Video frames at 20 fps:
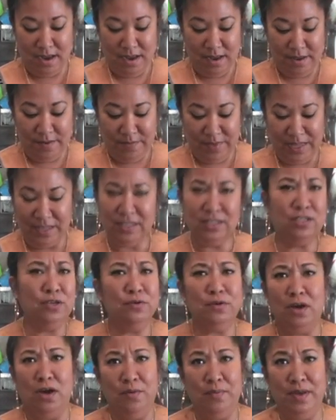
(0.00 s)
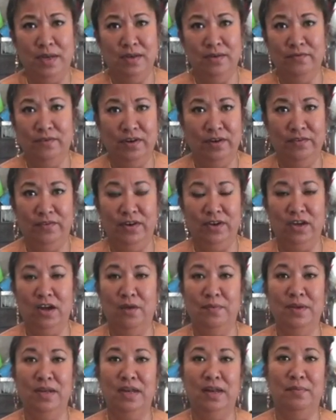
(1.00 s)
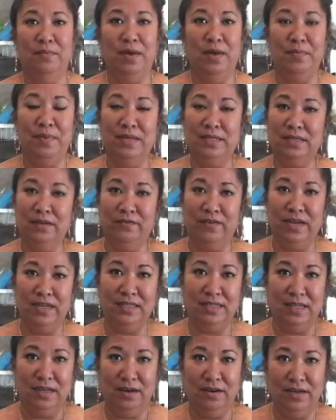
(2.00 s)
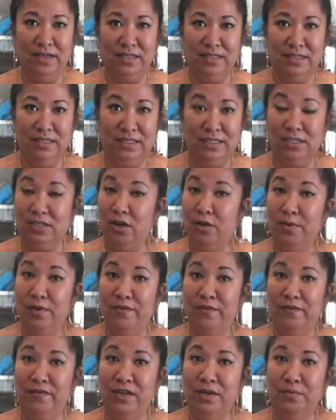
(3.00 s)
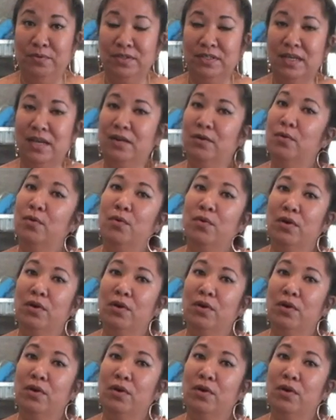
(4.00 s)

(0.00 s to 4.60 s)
That's so common, very, very common, and my best advice there is to just go with 15%,